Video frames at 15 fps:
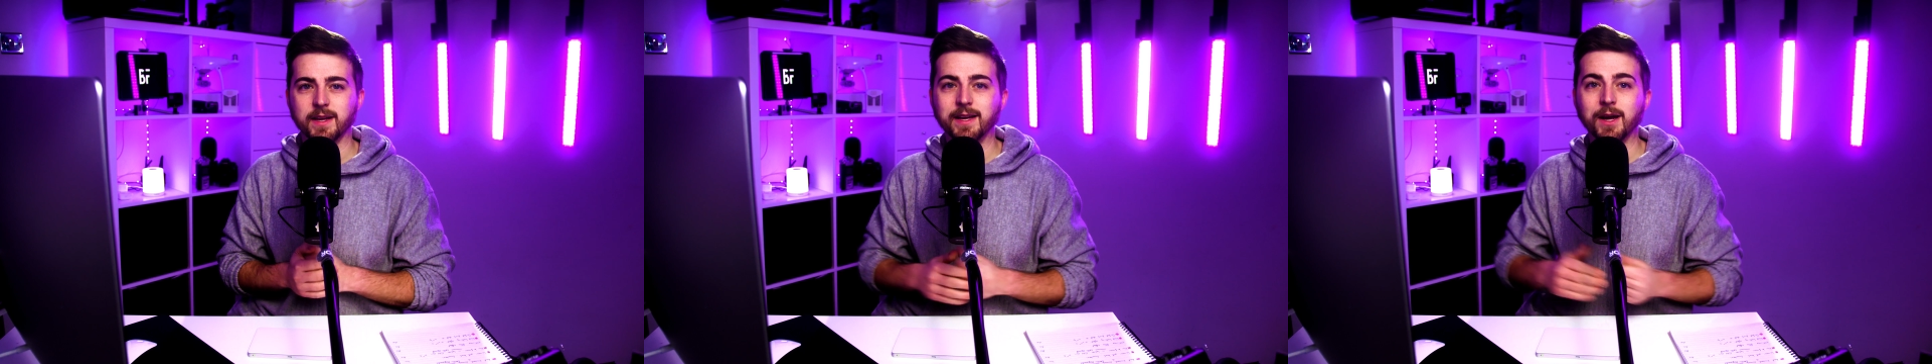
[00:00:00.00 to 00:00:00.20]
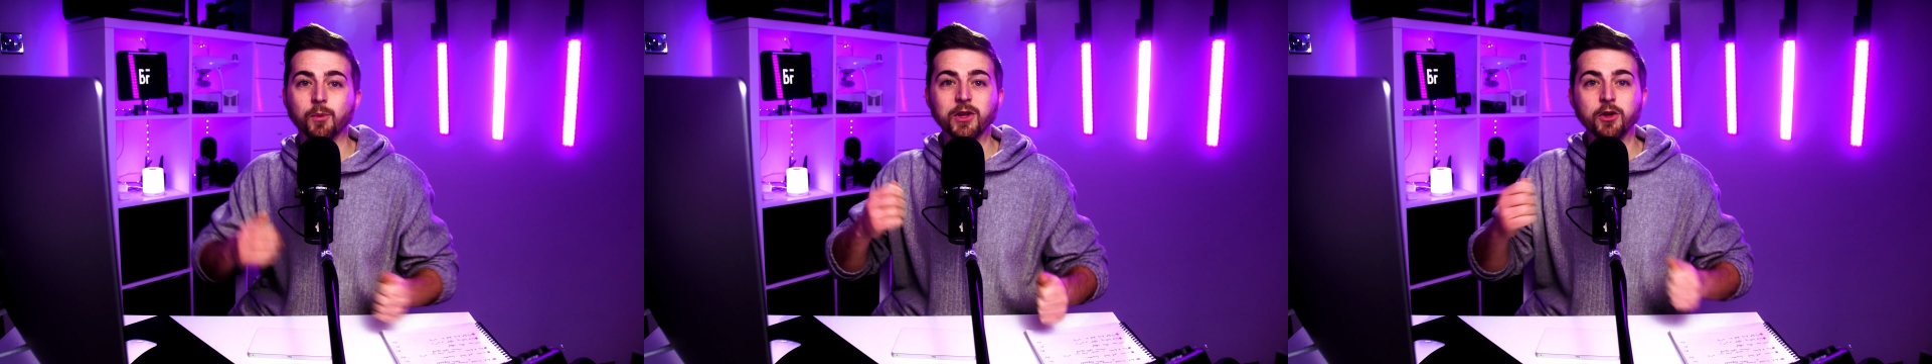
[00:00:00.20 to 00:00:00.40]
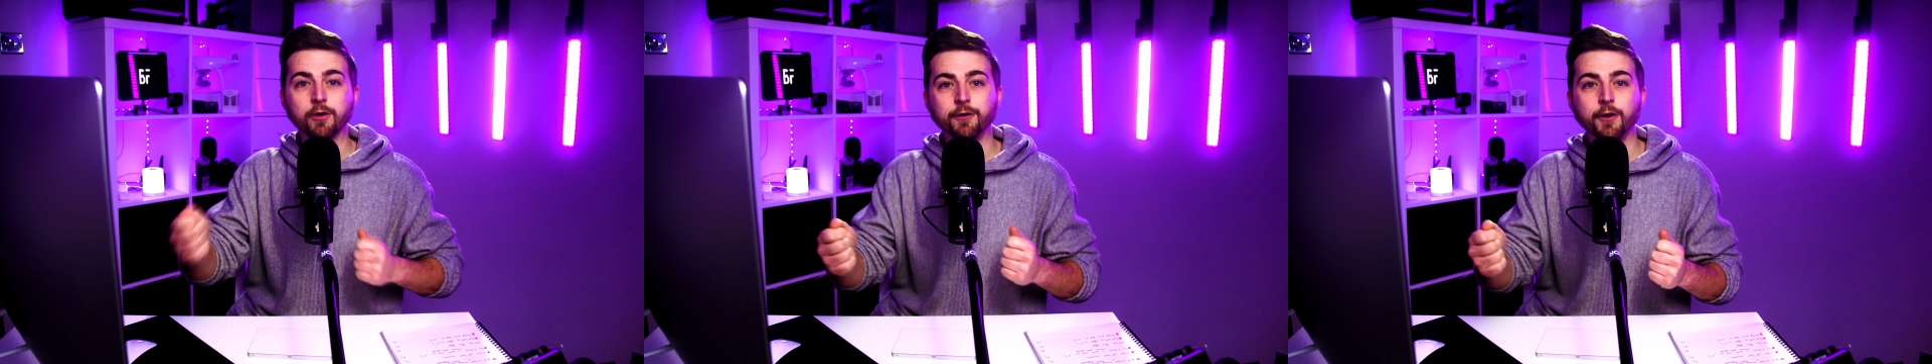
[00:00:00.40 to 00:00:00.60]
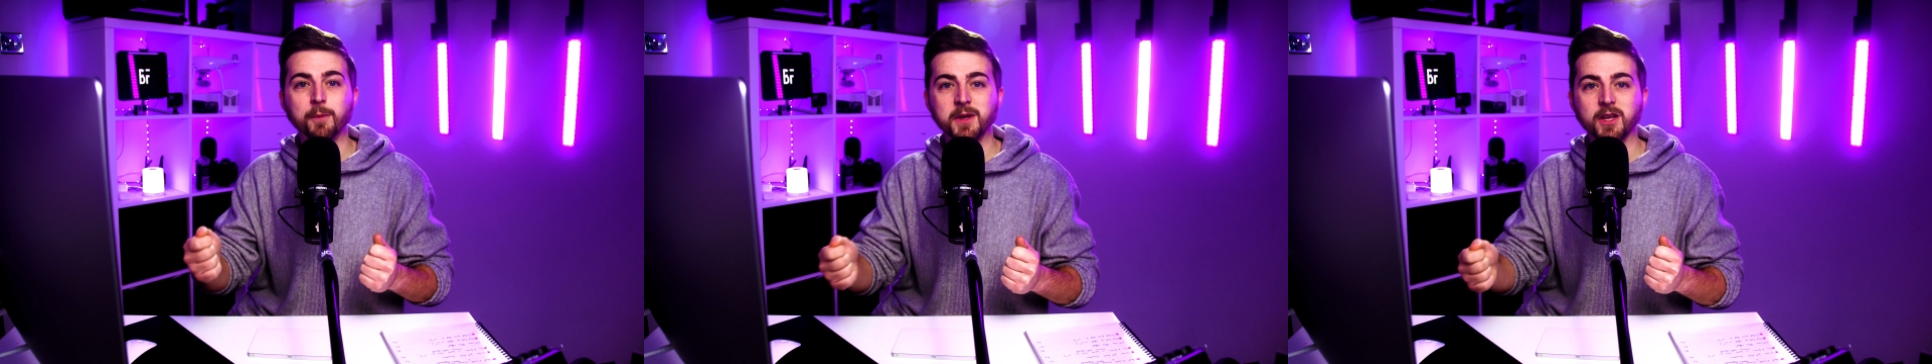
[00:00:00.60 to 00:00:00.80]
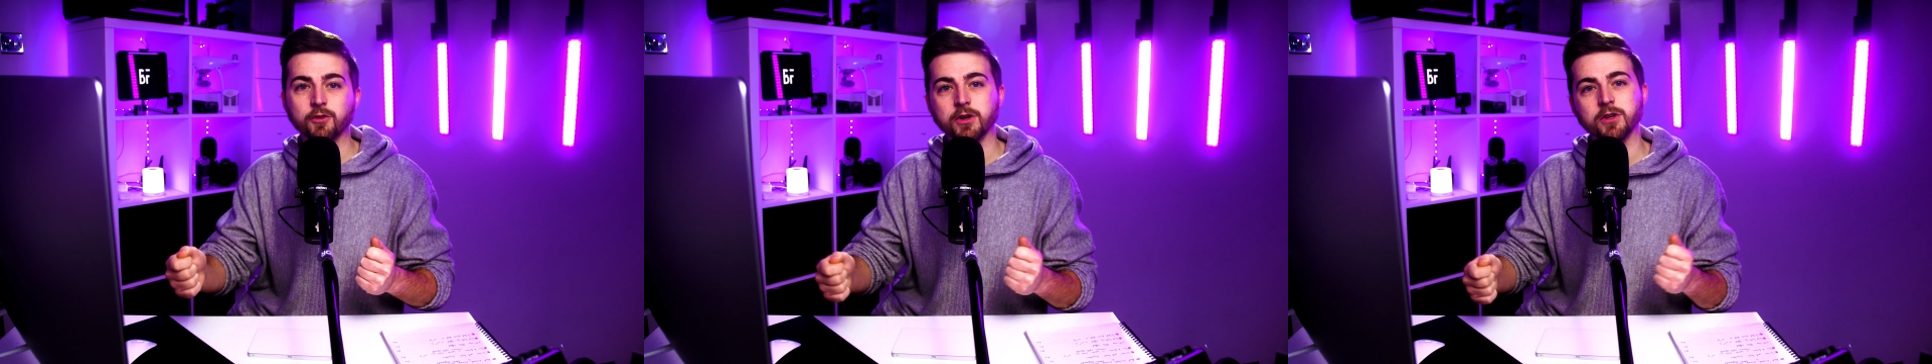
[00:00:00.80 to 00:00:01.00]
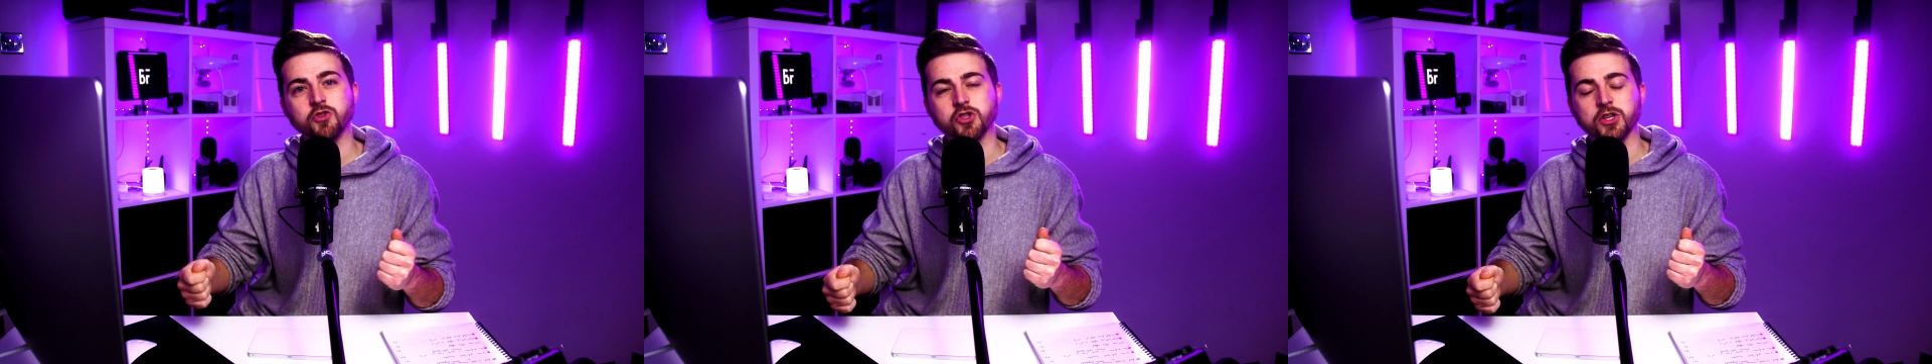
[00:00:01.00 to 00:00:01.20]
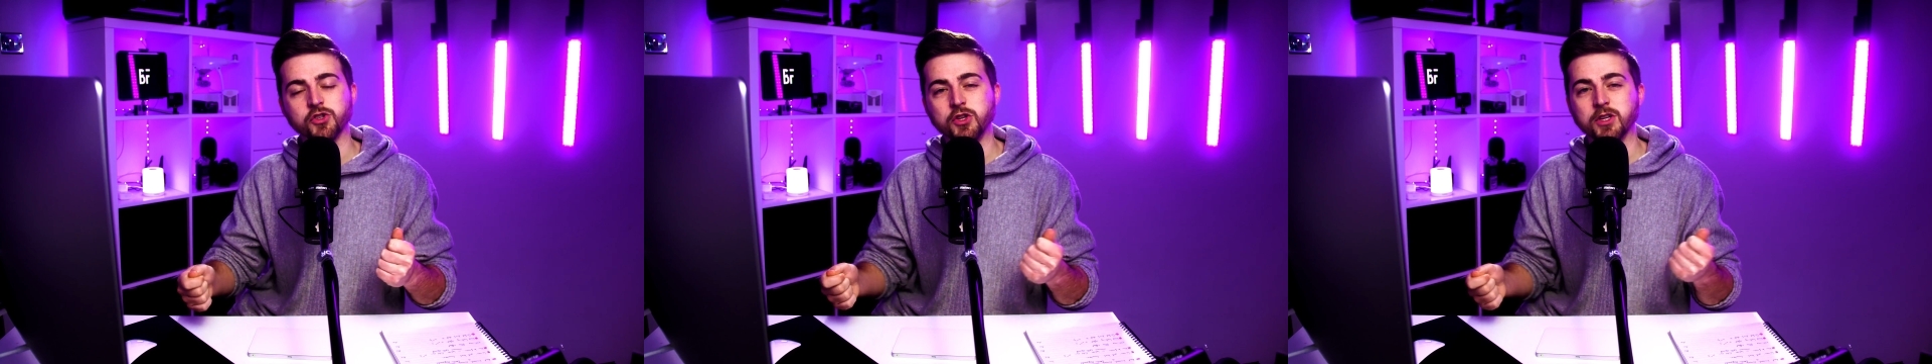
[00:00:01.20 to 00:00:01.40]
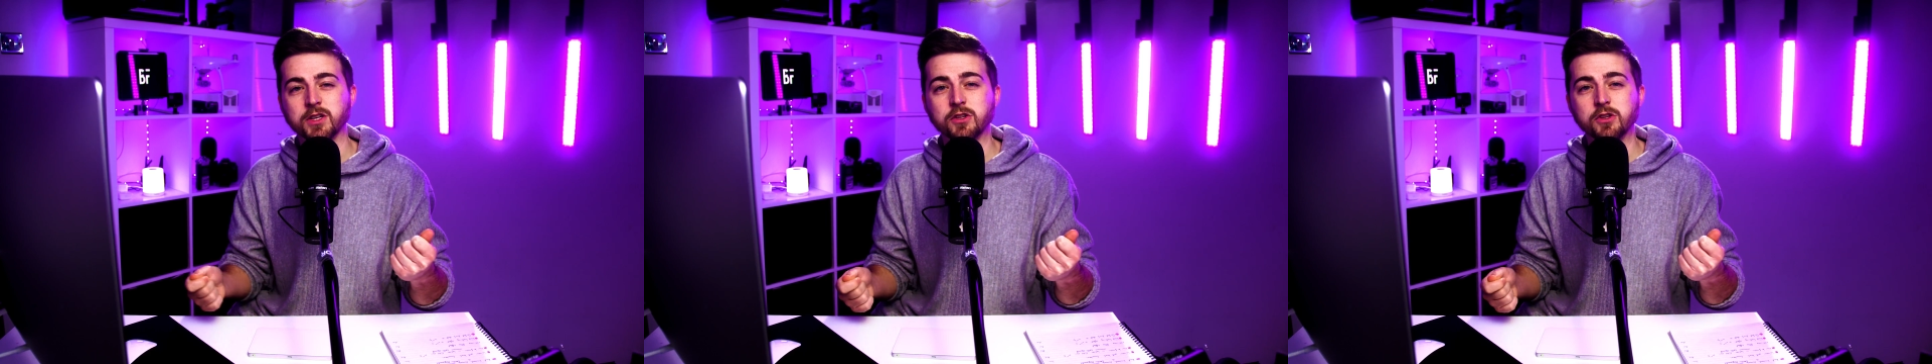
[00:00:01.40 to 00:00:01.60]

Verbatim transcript: Now, when you're filming your own shots, you can